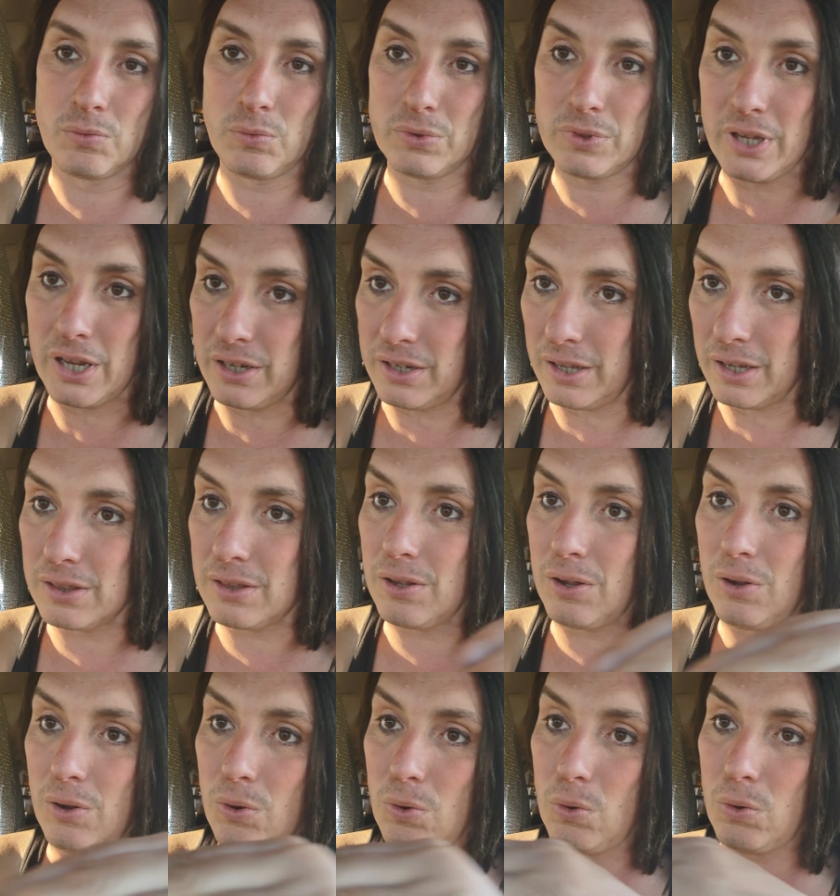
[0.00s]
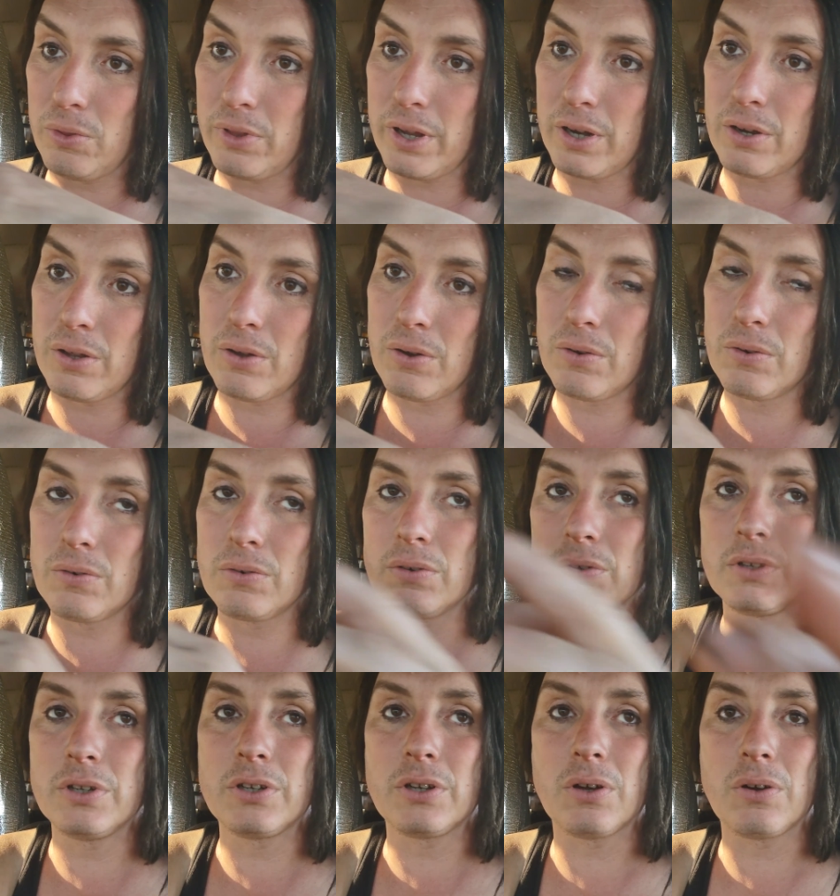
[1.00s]
when they dig the hole, they
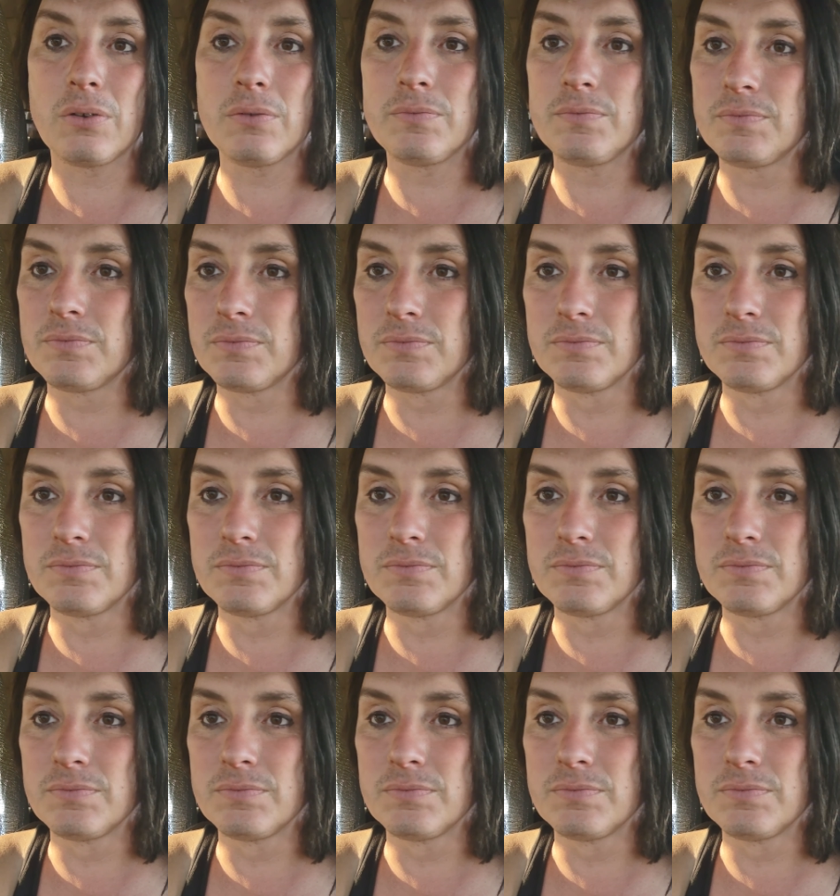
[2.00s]
know, you know,